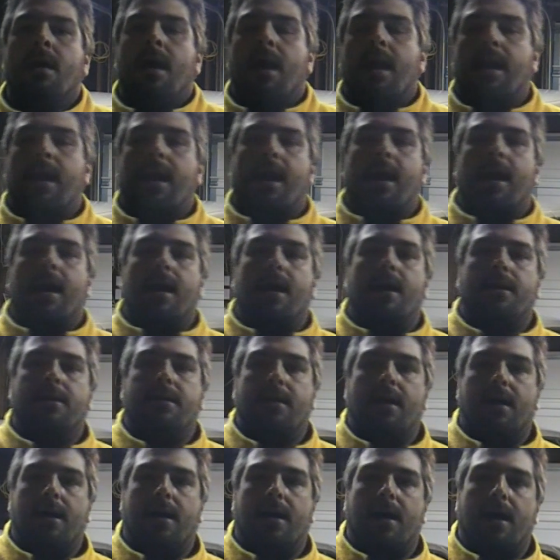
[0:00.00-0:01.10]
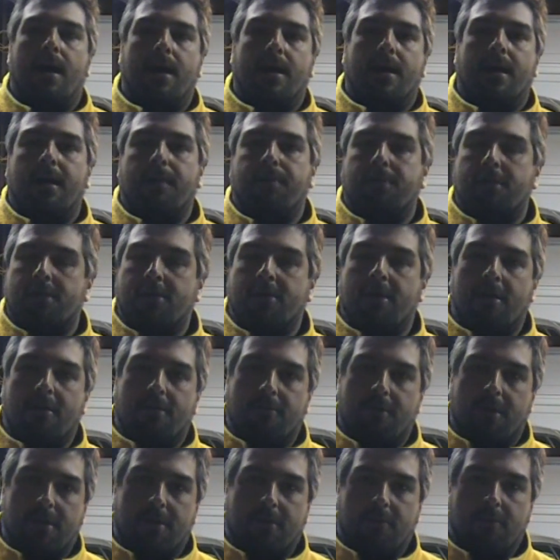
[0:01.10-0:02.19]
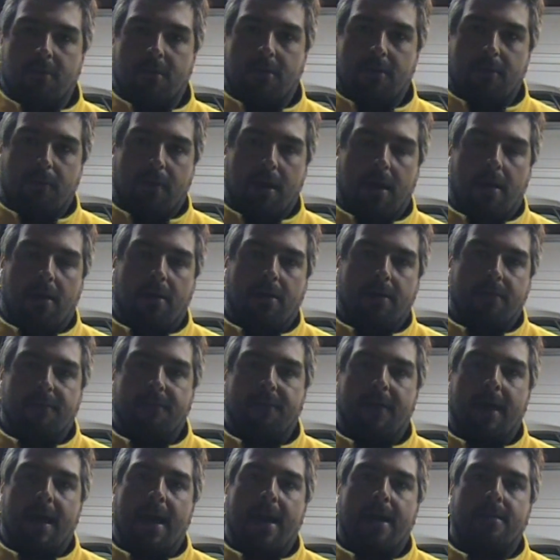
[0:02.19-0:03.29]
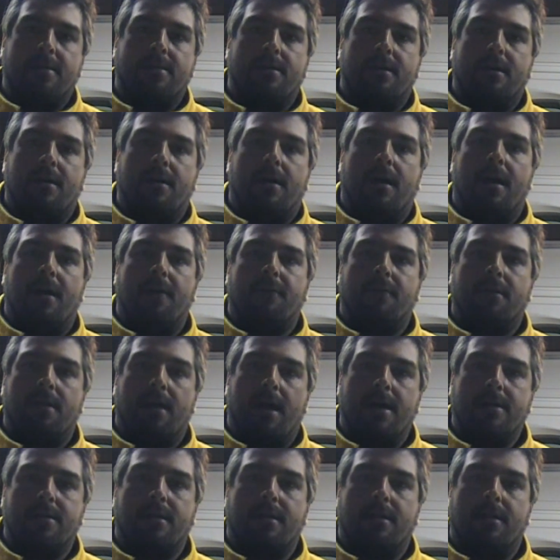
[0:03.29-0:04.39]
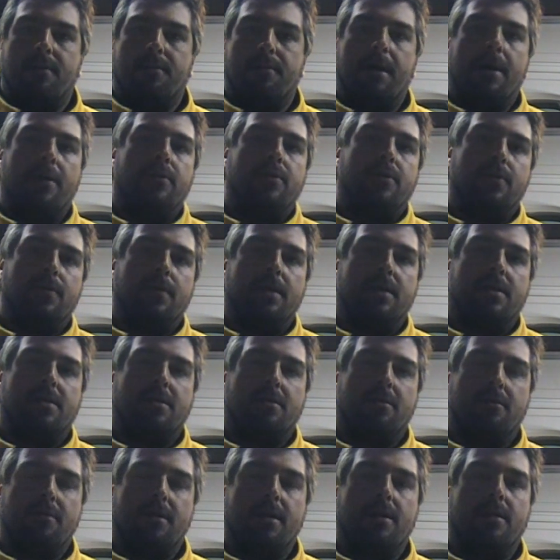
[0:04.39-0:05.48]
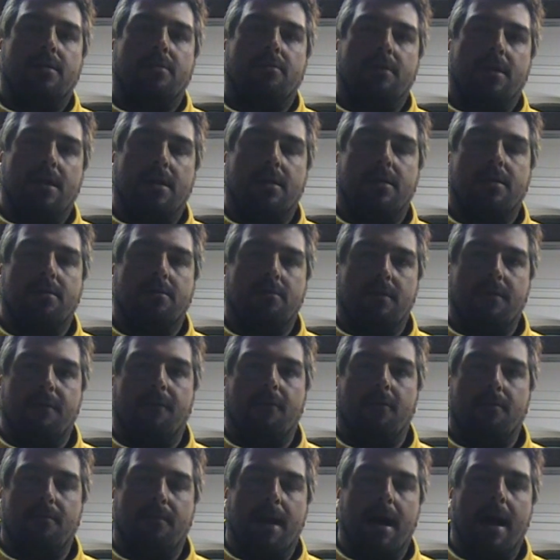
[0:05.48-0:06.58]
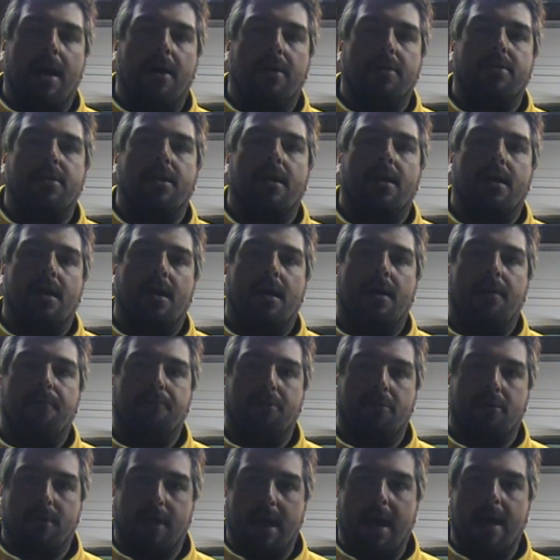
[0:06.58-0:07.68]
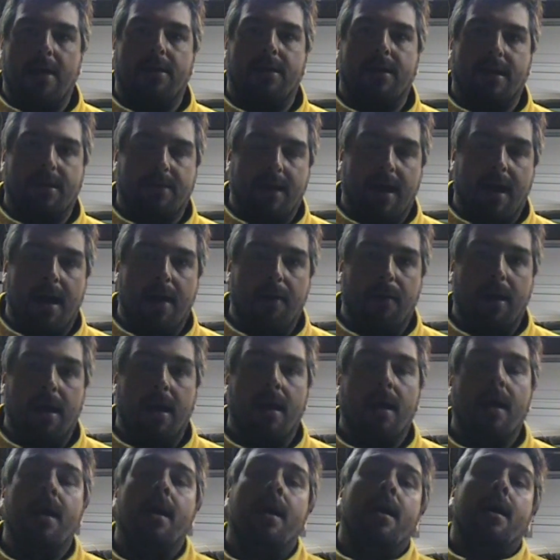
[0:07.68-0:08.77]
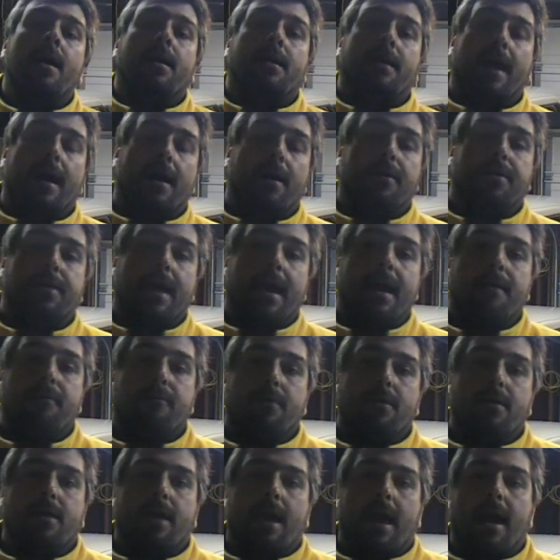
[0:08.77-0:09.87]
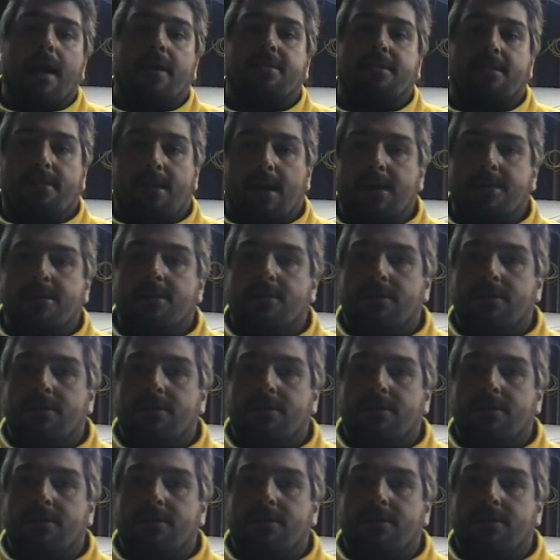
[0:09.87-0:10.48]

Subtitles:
And I keep this car running really well. In fact, I've clocked it at about doing 33 to 34 miles per gallon on the highway. Now, that really has a lot to